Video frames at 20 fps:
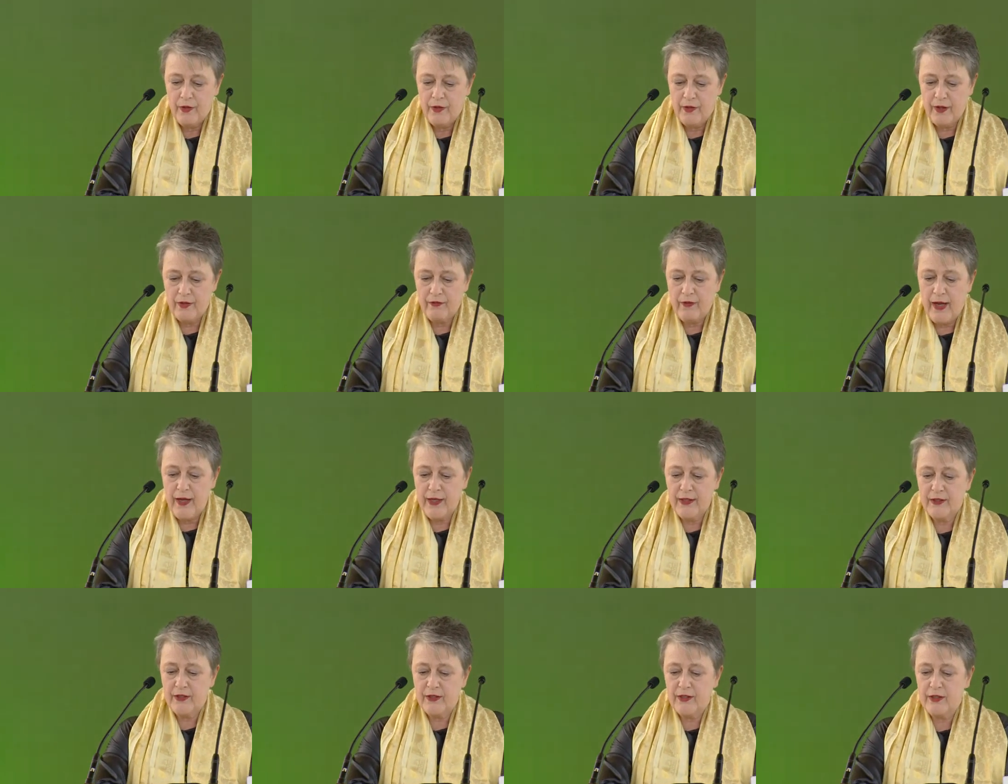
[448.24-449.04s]
the
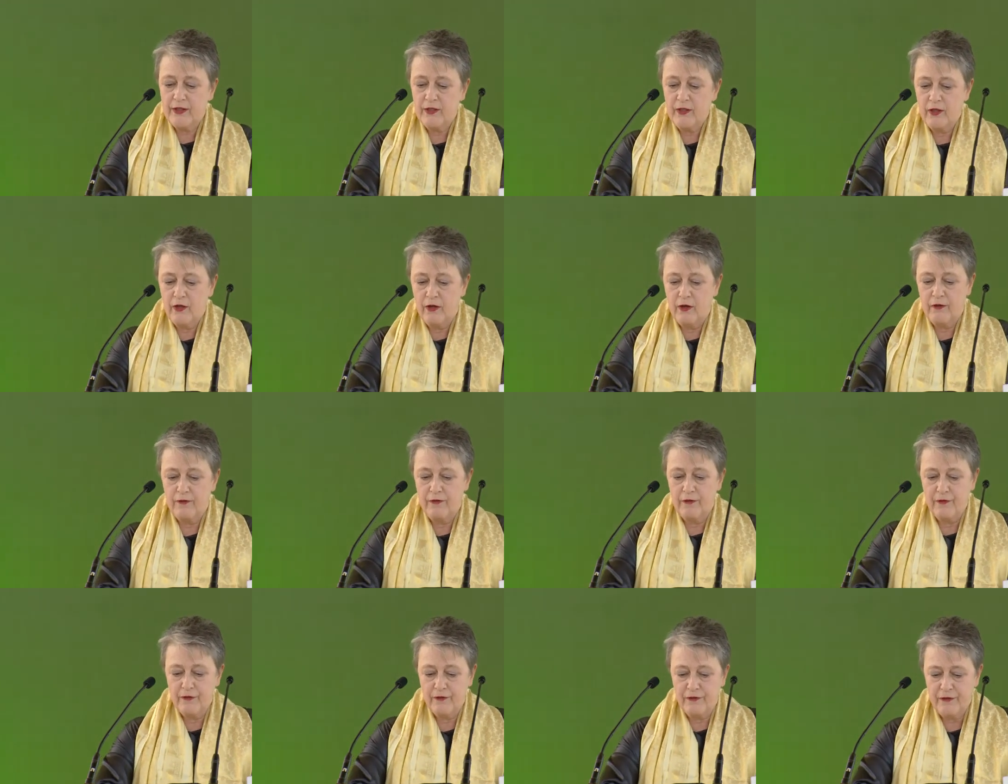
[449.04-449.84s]
rights
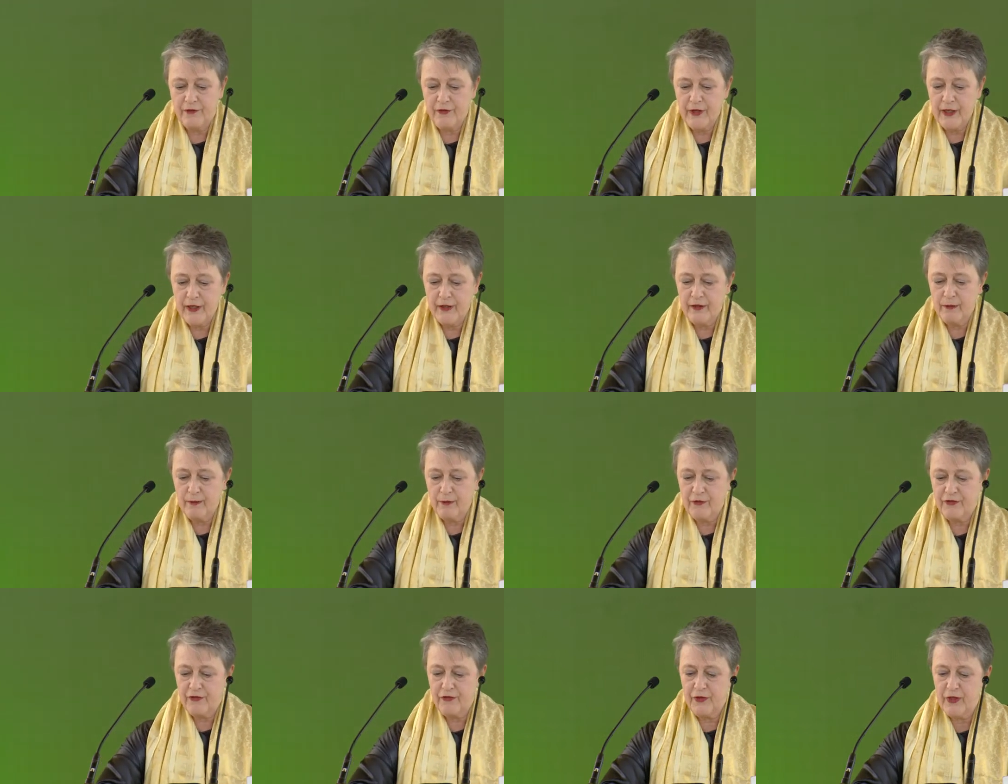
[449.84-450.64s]
of
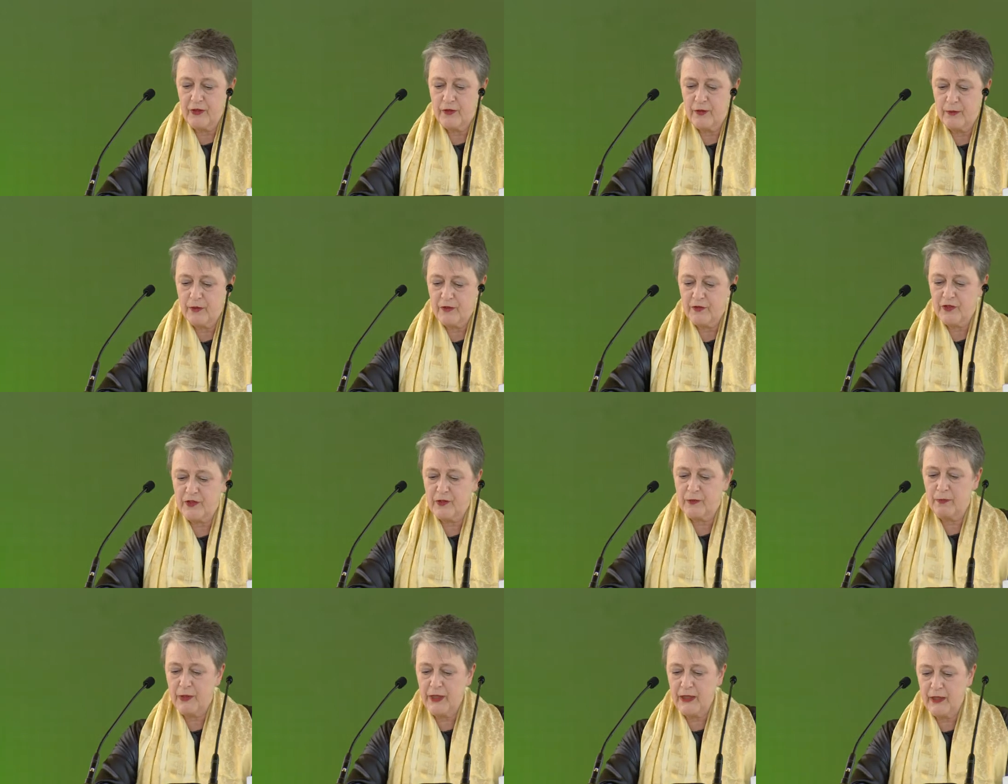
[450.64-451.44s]
freedom, freedom of
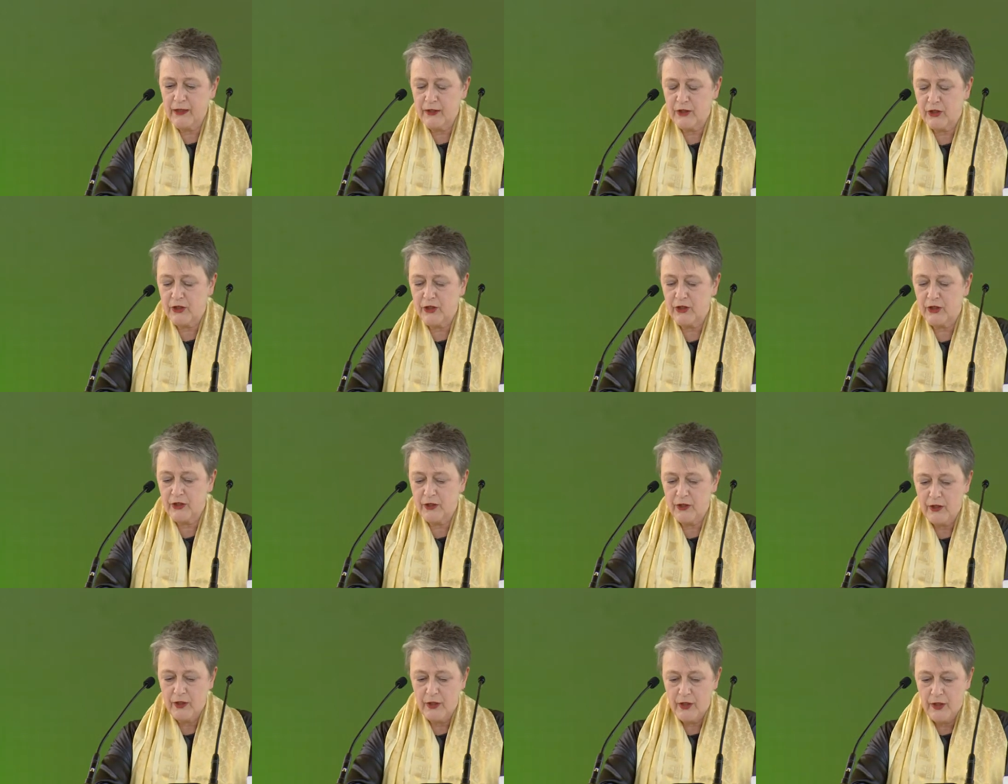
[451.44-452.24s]
speech,